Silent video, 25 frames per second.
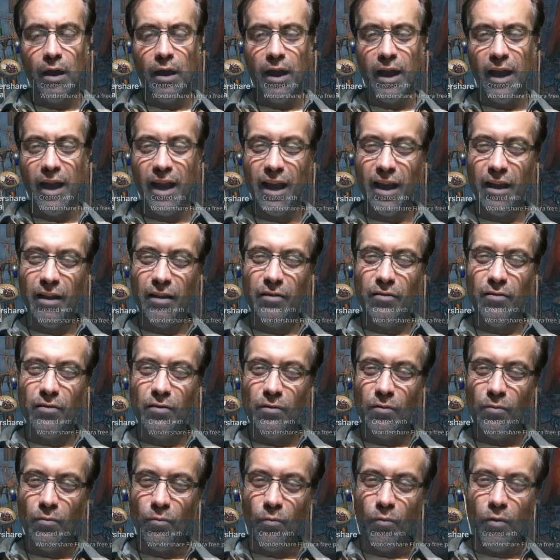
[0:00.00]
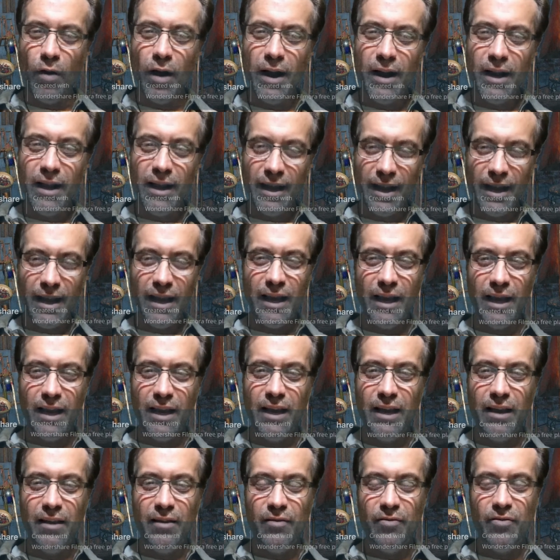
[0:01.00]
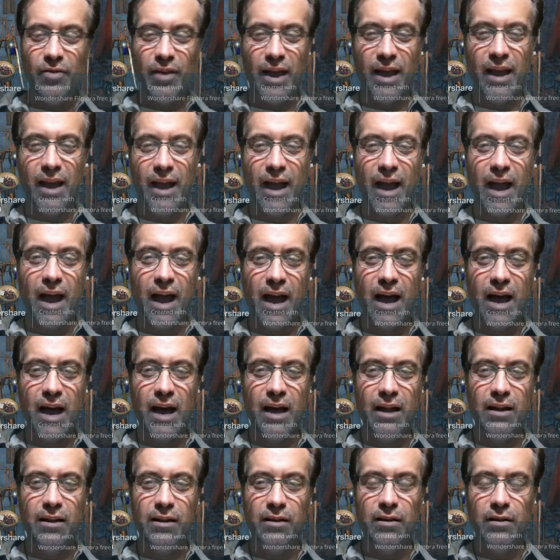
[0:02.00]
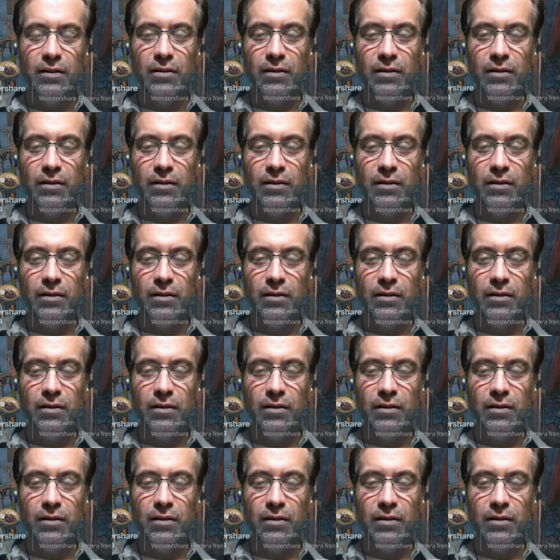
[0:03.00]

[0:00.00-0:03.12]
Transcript: In 1E, they had